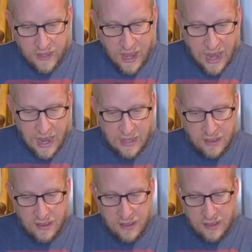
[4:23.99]

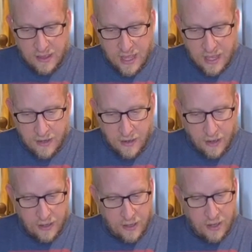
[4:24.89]
and then
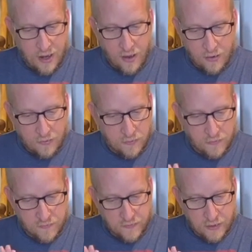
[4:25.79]

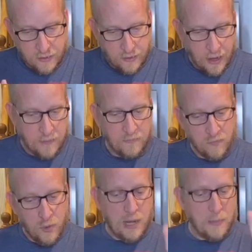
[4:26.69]
I'm
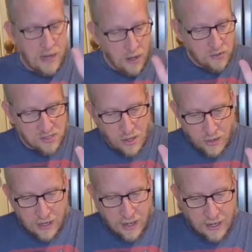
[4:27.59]
reading my notes.
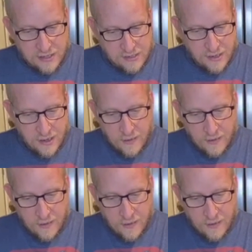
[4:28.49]
Sorry, guys.